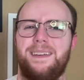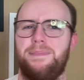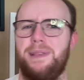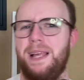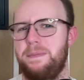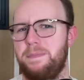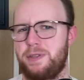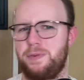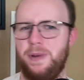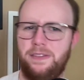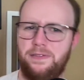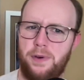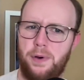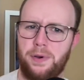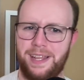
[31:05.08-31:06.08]
blend between
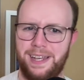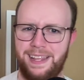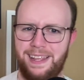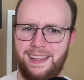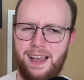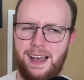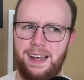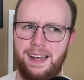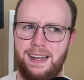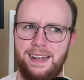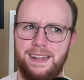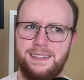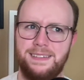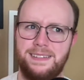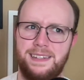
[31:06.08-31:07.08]
folk and
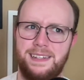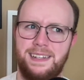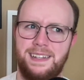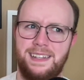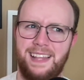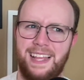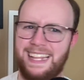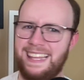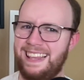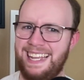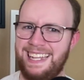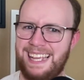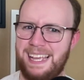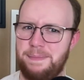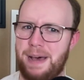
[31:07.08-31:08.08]
like
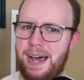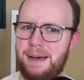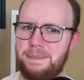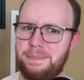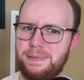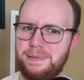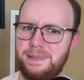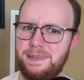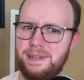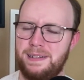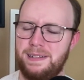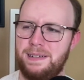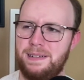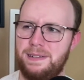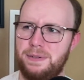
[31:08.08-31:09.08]
light hip hop
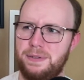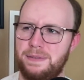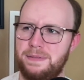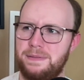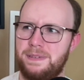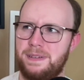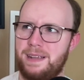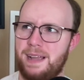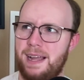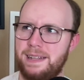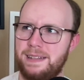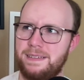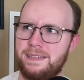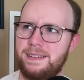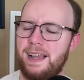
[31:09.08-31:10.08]
or kind
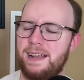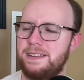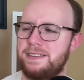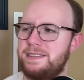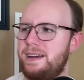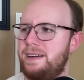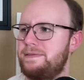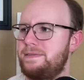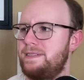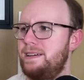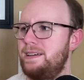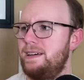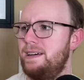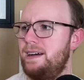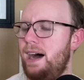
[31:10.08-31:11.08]
of stuff.
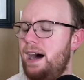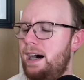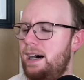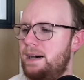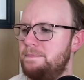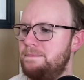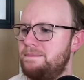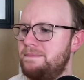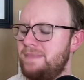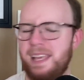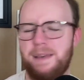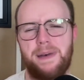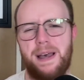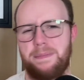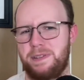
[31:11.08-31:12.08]

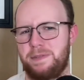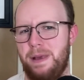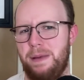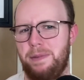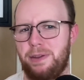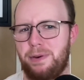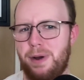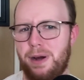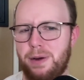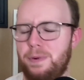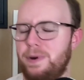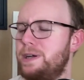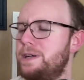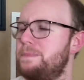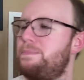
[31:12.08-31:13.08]
Hip hop is maybe the wrong
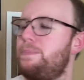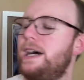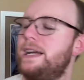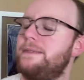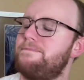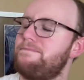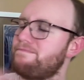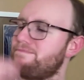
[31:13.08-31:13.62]
word, but